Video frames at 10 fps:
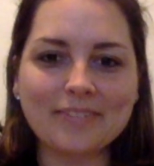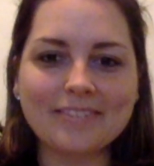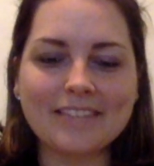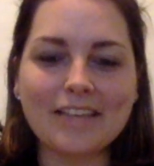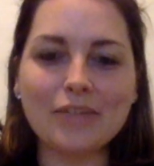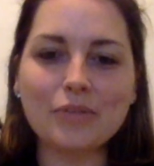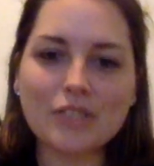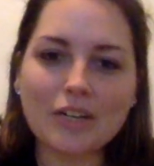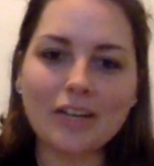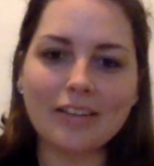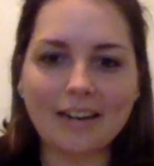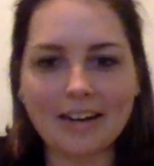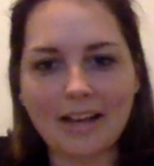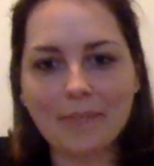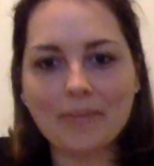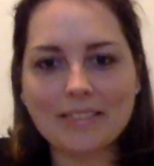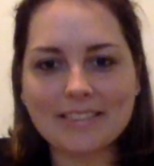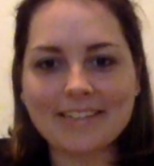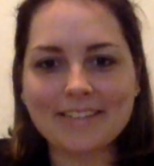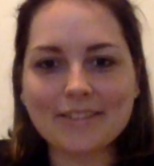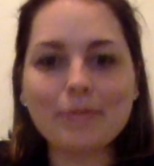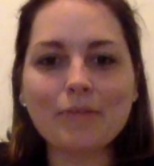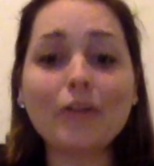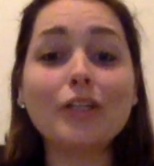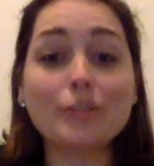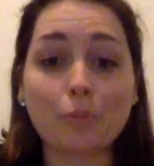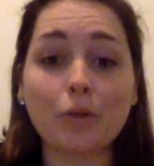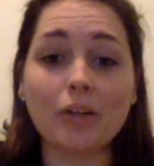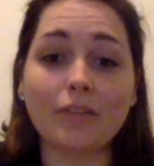saying you were sorry that it happened and just being very supportive,